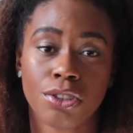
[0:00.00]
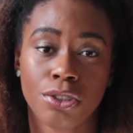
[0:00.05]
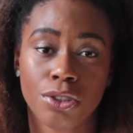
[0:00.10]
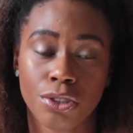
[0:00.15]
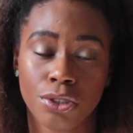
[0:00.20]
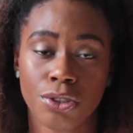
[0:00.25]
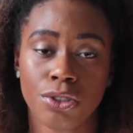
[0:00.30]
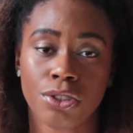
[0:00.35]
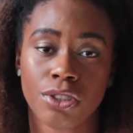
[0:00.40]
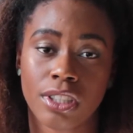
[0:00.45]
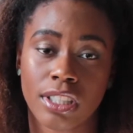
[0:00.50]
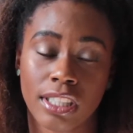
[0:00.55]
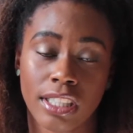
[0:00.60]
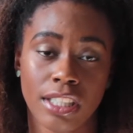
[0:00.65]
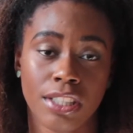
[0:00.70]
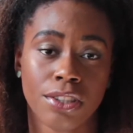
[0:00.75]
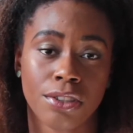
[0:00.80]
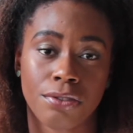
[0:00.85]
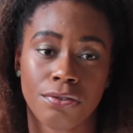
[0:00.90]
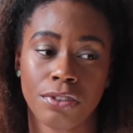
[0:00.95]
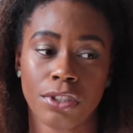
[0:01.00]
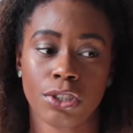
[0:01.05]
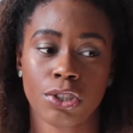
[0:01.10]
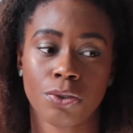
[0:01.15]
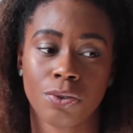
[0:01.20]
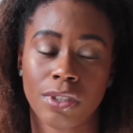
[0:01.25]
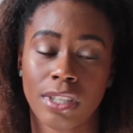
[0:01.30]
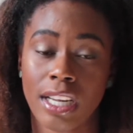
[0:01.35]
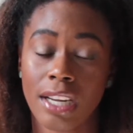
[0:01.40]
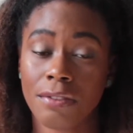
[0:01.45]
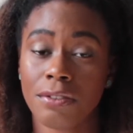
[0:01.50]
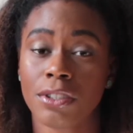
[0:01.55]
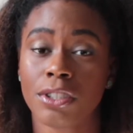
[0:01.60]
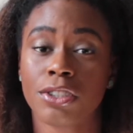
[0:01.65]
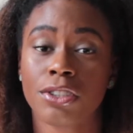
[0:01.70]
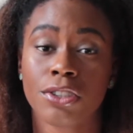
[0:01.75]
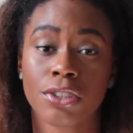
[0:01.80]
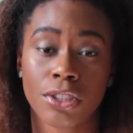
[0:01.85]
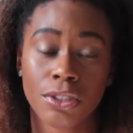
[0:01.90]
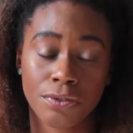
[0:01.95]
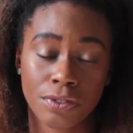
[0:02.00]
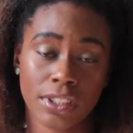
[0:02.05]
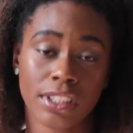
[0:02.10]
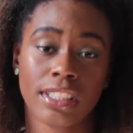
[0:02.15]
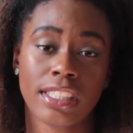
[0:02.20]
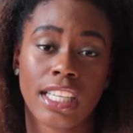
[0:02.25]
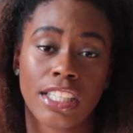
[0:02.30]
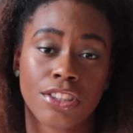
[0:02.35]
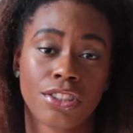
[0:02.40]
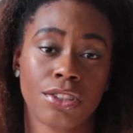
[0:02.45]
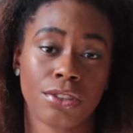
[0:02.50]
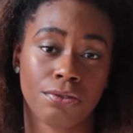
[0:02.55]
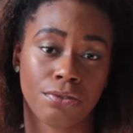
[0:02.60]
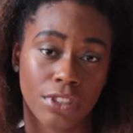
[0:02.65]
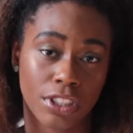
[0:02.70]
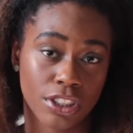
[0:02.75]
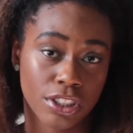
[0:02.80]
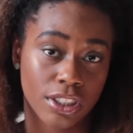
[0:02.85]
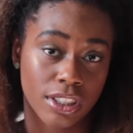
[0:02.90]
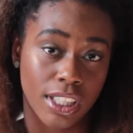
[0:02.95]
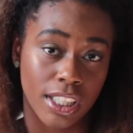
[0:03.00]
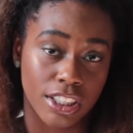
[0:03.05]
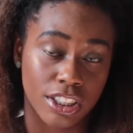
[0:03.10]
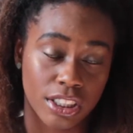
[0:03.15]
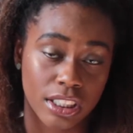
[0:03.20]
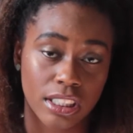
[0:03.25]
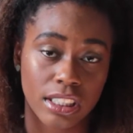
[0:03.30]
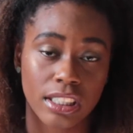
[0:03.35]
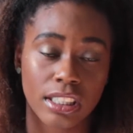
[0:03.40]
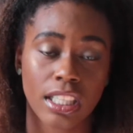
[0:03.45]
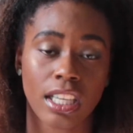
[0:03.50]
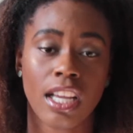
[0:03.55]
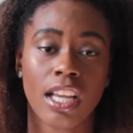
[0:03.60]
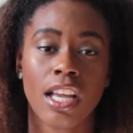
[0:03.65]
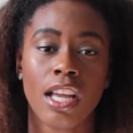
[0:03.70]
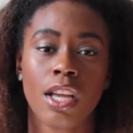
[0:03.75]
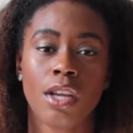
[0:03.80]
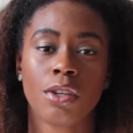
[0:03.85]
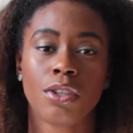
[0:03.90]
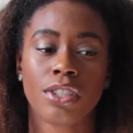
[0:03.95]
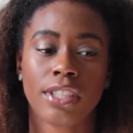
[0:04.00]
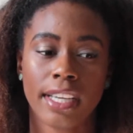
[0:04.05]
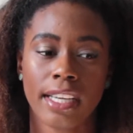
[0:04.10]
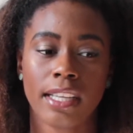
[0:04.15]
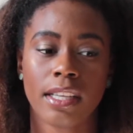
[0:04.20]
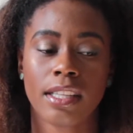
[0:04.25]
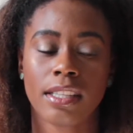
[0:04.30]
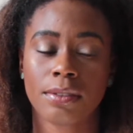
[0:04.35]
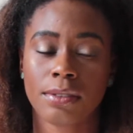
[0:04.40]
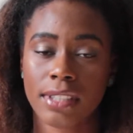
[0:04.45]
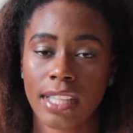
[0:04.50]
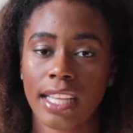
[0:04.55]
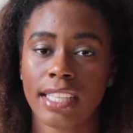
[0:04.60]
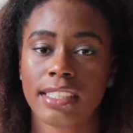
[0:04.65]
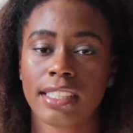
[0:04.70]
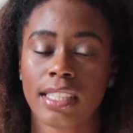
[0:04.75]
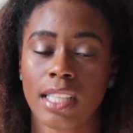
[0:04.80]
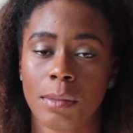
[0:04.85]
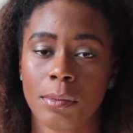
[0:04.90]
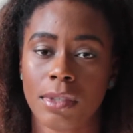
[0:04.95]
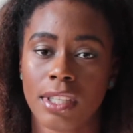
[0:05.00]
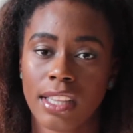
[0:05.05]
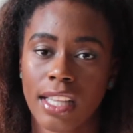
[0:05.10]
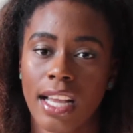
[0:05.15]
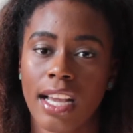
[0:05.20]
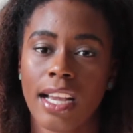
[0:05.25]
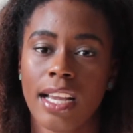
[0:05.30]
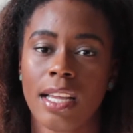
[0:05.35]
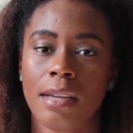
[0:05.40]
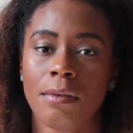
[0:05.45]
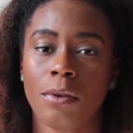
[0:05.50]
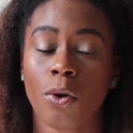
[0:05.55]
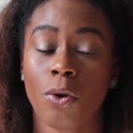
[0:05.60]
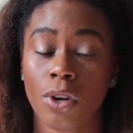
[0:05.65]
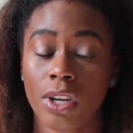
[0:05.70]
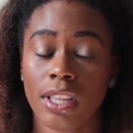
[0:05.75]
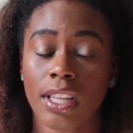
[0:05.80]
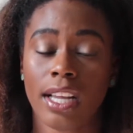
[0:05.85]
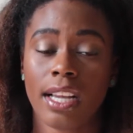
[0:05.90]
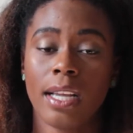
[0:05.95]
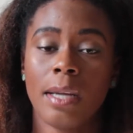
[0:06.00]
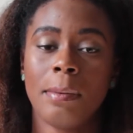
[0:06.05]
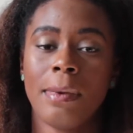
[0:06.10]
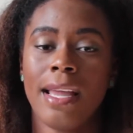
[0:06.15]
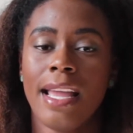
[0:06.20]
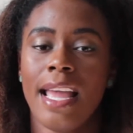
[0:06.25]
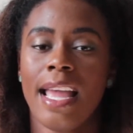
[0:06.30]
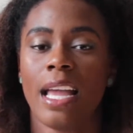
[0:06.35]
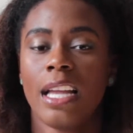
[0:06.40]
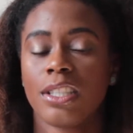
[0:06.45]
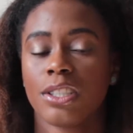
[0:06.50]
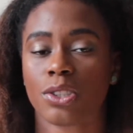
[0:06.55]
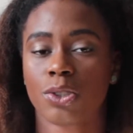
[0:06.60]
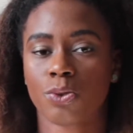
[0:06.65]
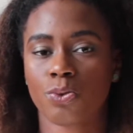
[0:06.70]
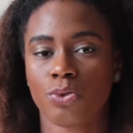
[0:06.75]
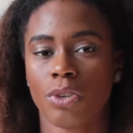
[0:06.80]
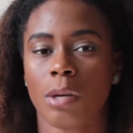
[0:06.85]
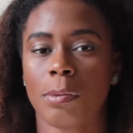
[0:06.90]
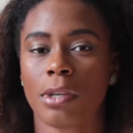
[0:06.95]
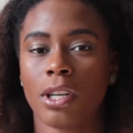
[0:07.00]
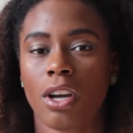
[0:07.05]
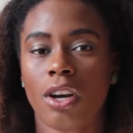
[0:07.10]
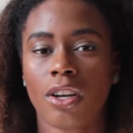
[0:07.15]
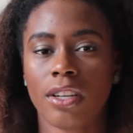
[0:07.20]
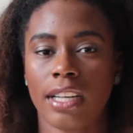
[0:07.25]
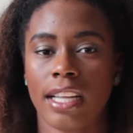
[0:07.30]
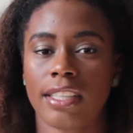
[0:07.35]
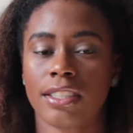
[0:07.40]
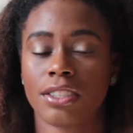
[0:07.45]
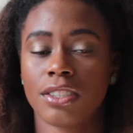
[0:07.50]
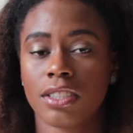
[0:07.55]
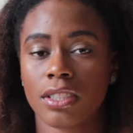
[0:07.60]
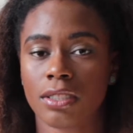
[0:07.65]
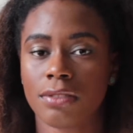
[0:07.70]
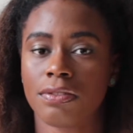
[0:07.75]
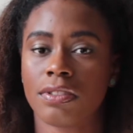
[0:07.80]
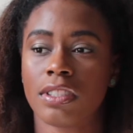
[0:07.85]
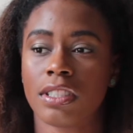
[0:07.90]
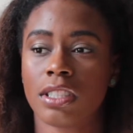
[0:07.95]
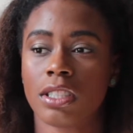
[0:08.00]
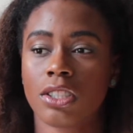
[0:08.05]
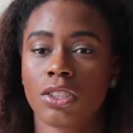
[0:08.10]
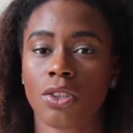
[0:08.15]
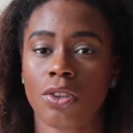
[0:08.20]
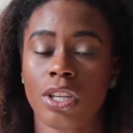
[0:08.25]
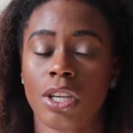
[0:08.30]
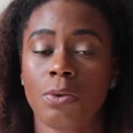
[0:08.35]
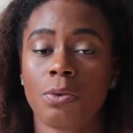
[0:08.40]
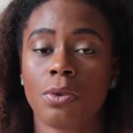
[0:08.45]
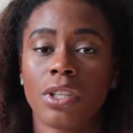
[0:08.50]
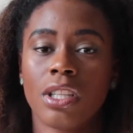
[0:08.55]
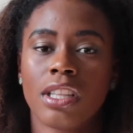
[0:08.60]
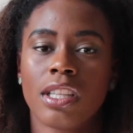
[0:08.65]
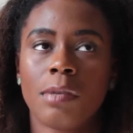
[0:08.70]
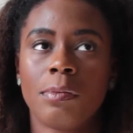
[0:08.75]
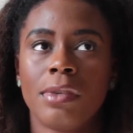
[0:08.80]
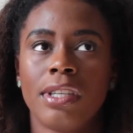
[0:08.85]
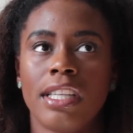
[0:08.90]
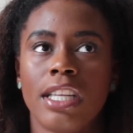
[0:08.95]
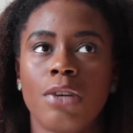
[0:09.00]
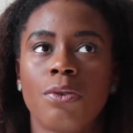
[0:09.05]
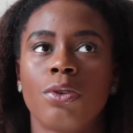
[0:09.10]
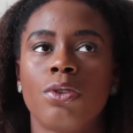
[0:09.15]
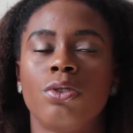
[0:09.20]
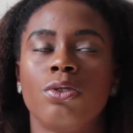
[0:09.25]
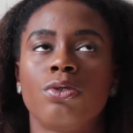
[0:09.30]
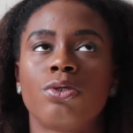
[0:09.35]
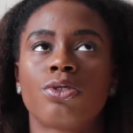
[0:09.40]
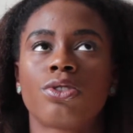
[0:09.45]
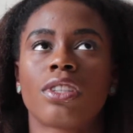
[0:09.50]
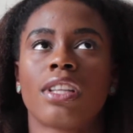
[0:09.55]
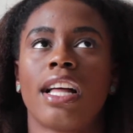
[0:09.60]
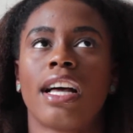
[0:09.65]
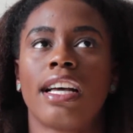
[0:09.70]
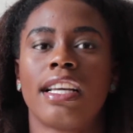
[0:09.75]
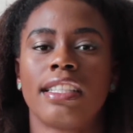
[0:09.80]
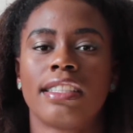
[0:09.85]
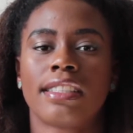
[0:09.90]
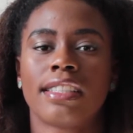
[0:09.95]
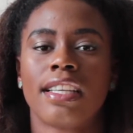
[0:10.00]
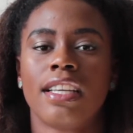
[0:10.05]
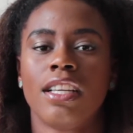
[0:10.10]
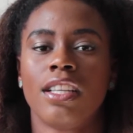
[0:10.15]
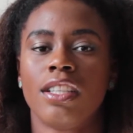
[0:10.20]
you use to clean your fish, or whatever surface that your fish touches. Get a slice of lemon lime and just rub it on that surface, so it will neutralize